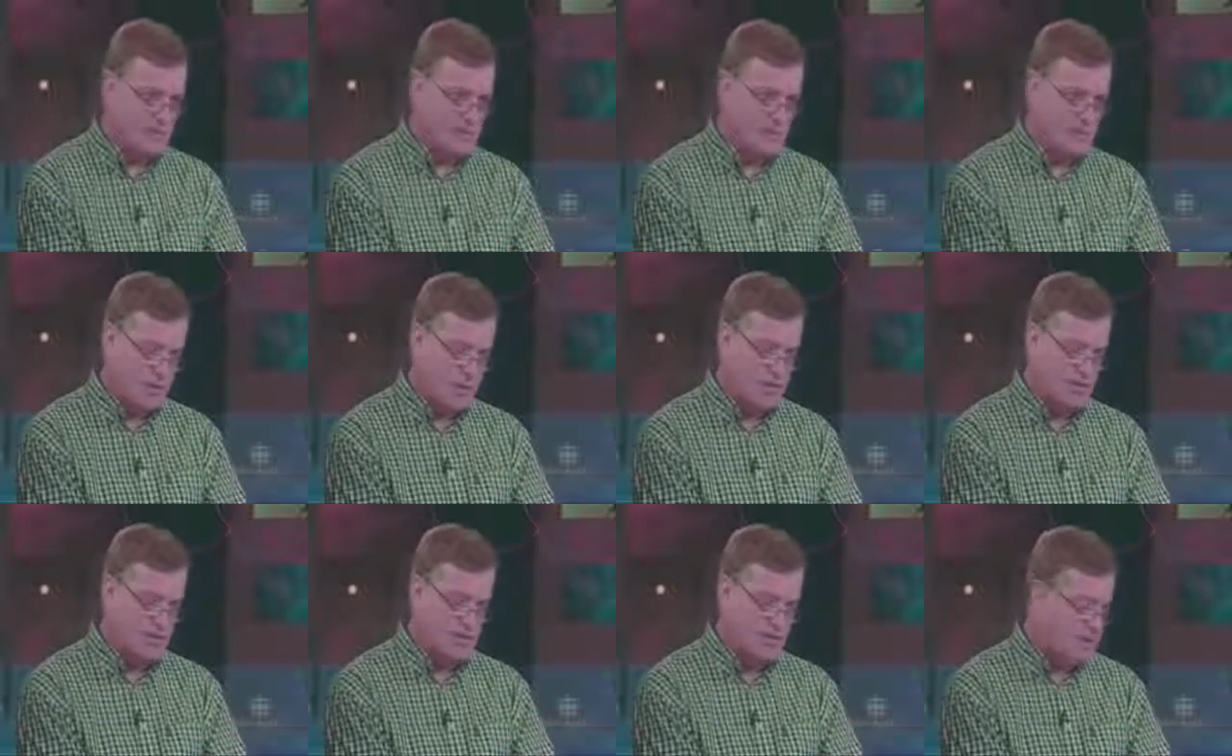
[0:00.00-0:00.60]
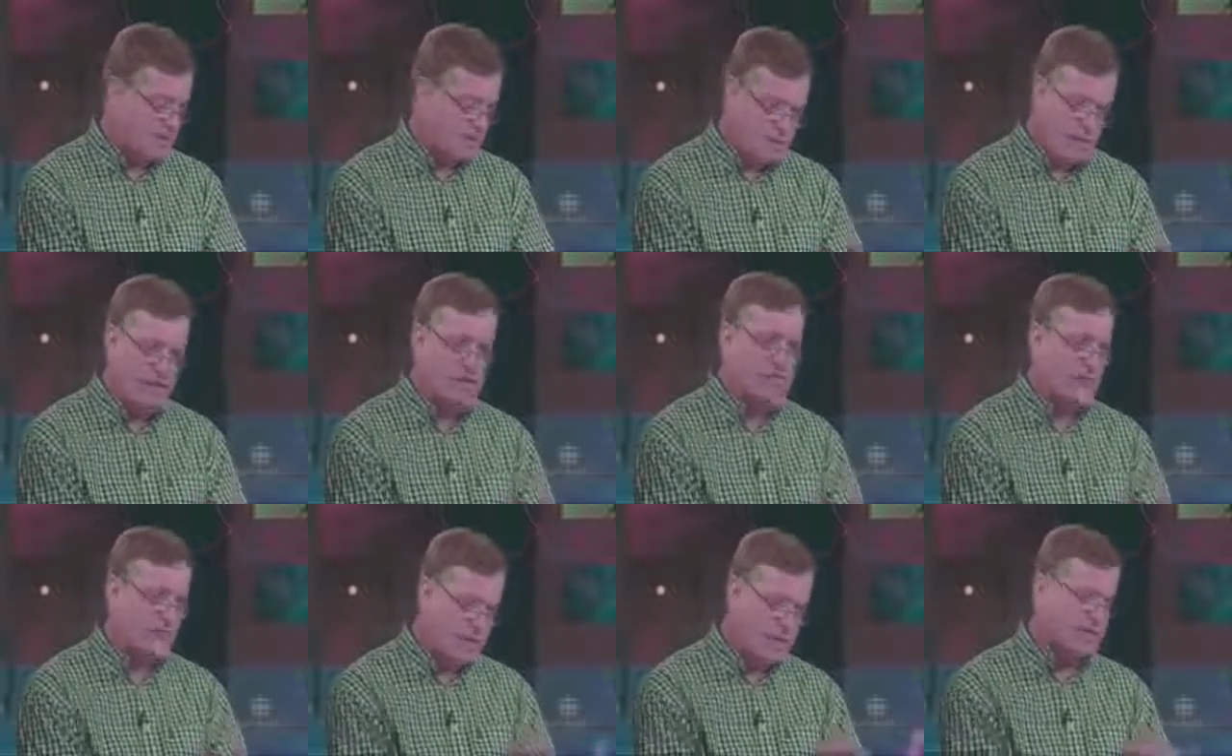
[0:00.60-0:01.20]
how you would cope with
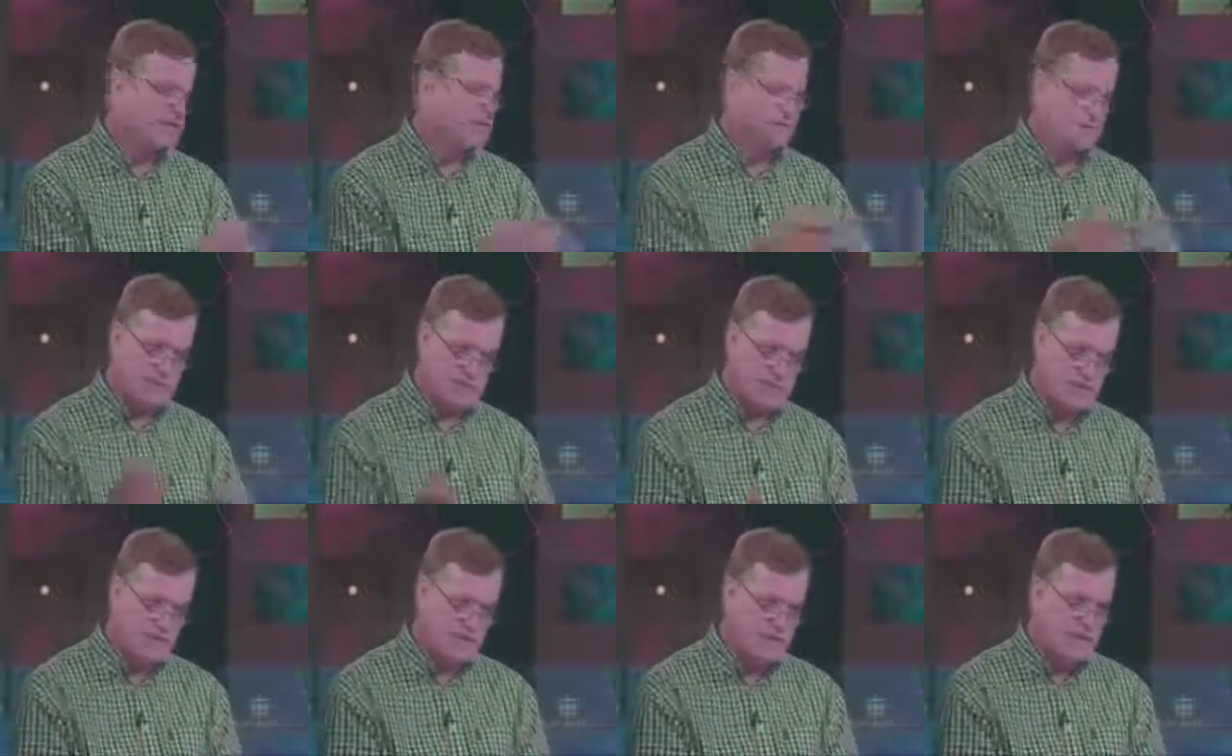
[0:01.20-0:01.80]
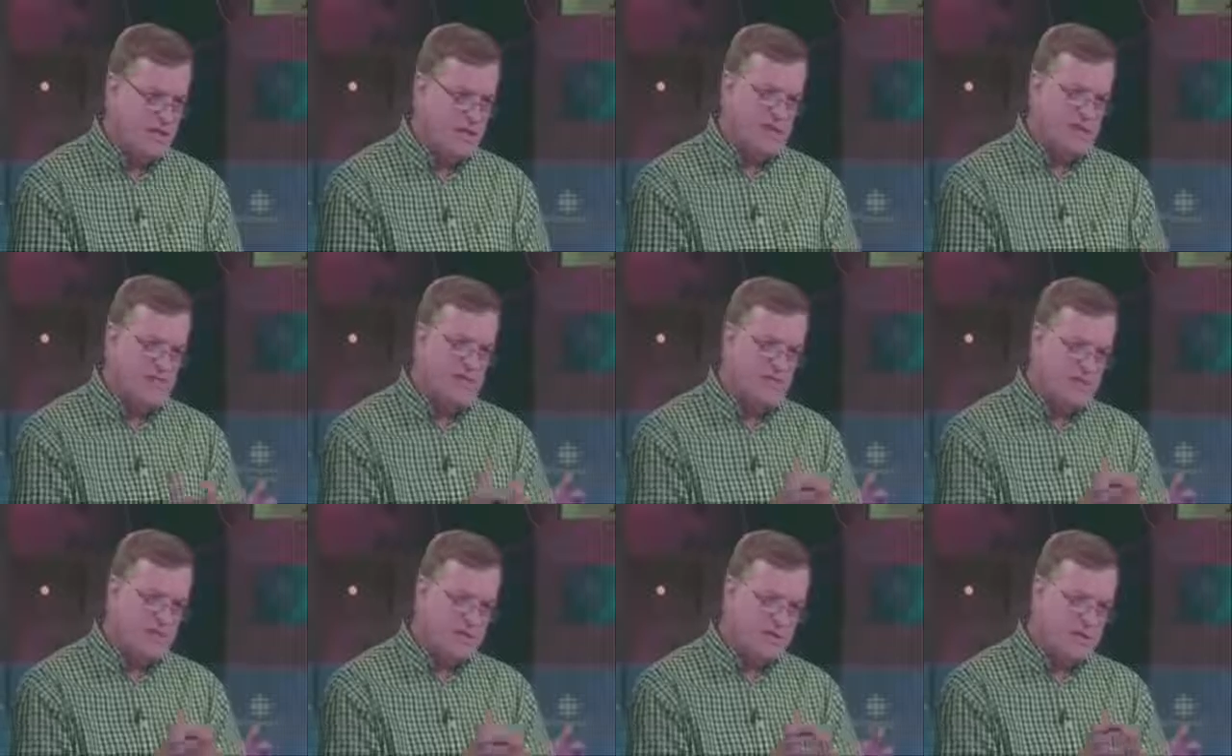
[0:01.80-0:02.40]
this, and it happened while you were
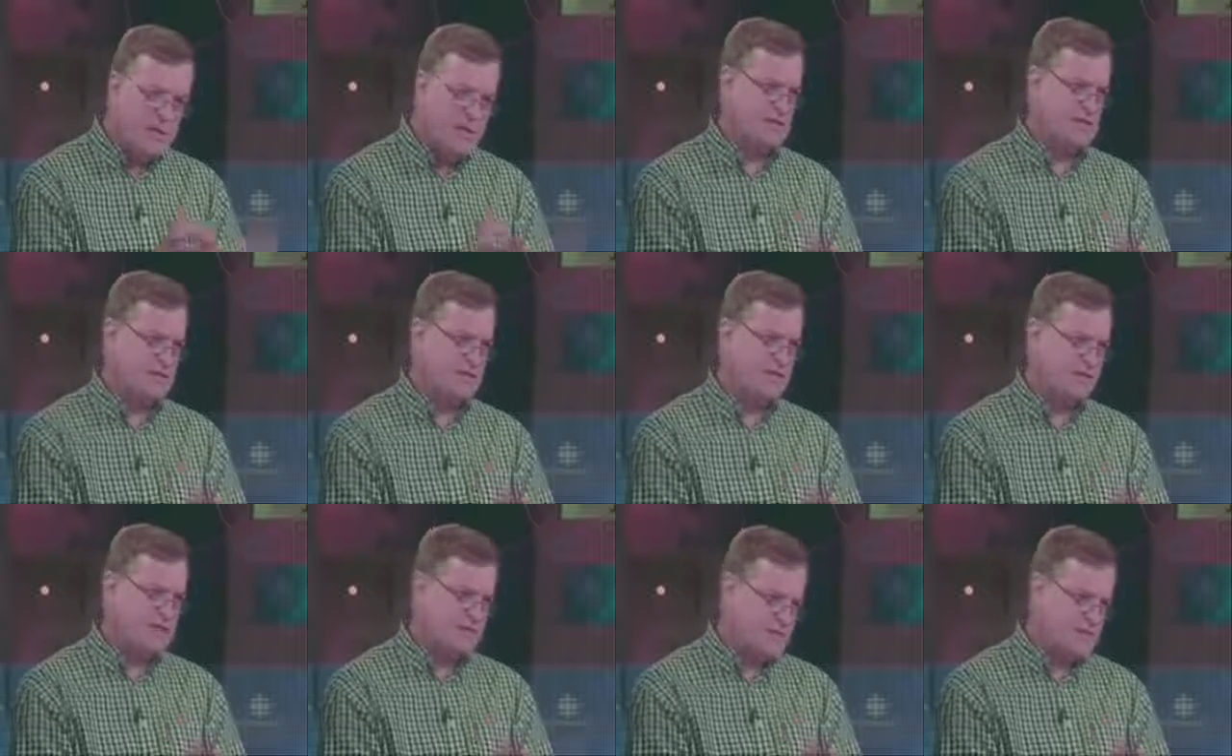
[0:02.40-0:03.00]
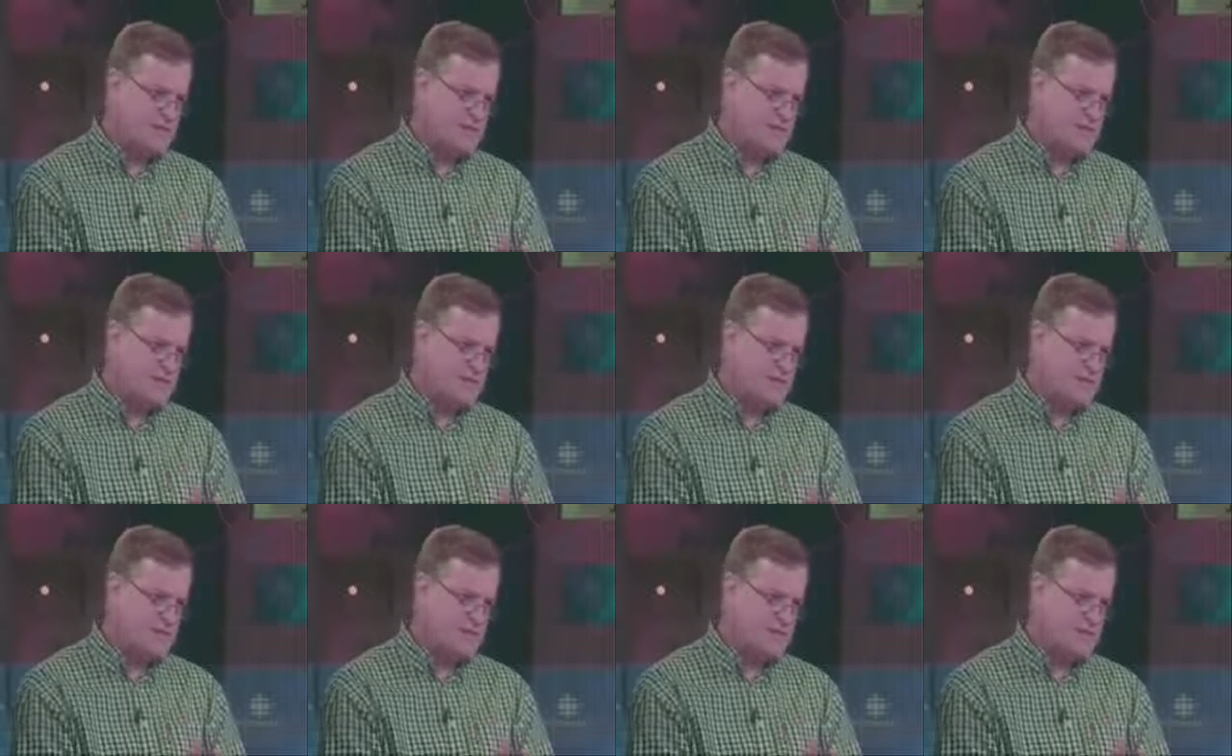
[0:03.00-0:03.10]
running the exercise.